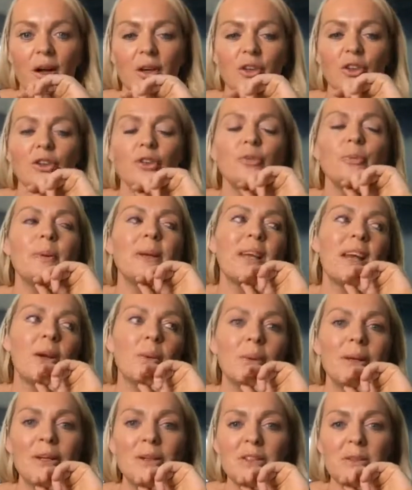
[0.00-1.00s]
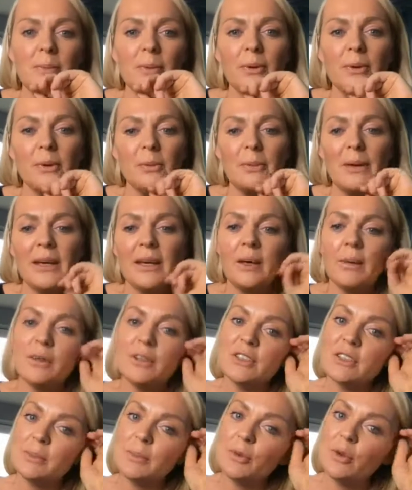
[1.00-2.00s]
you've been like, will you support me? Will
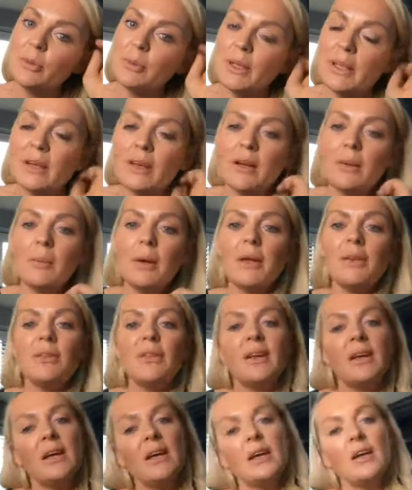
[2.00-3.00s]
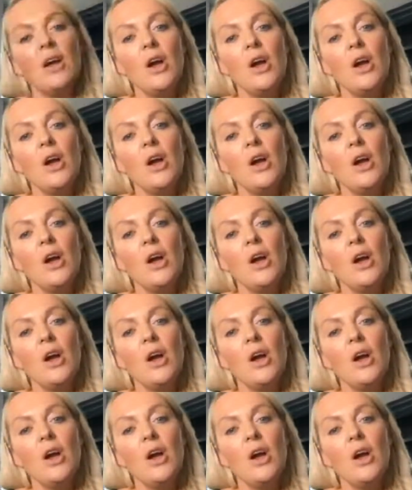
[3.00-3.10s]
you support me and like my thing?